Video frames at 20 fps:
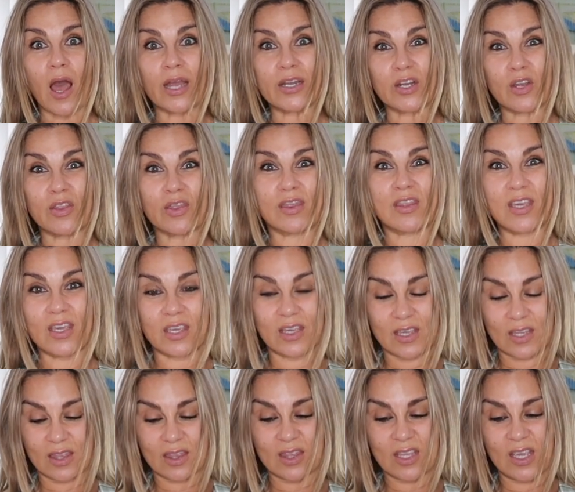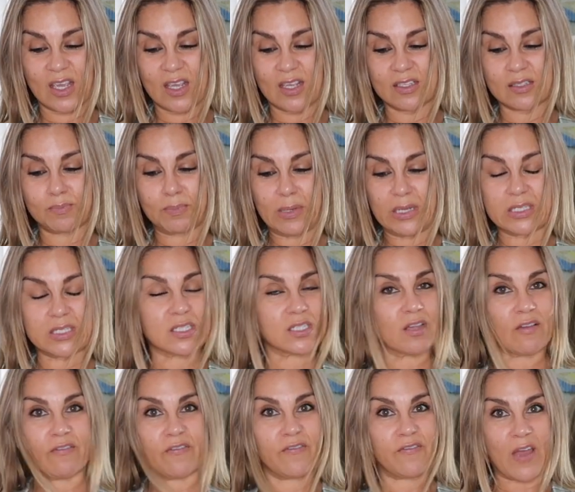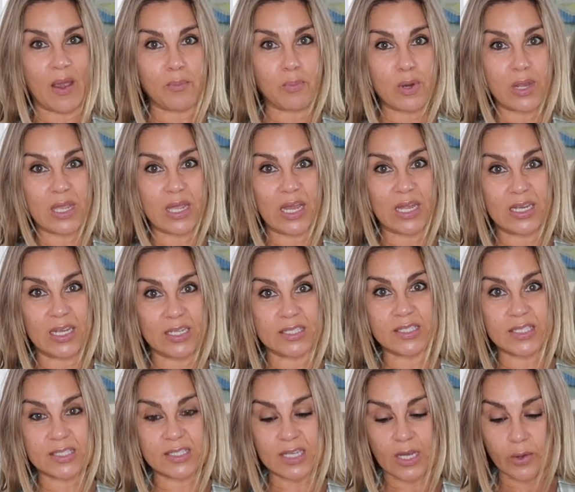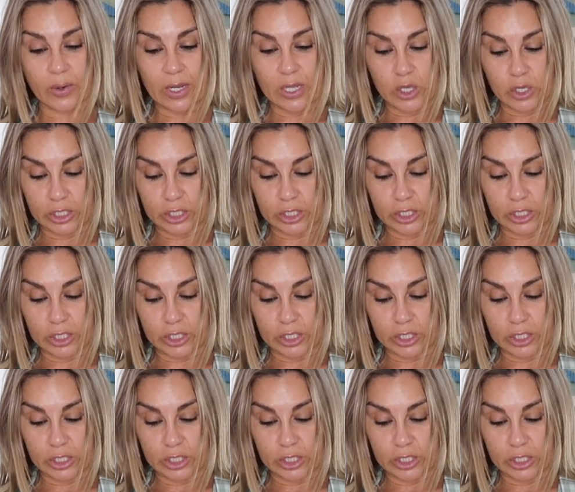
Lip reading: I don't think these bits of fabric are necessary.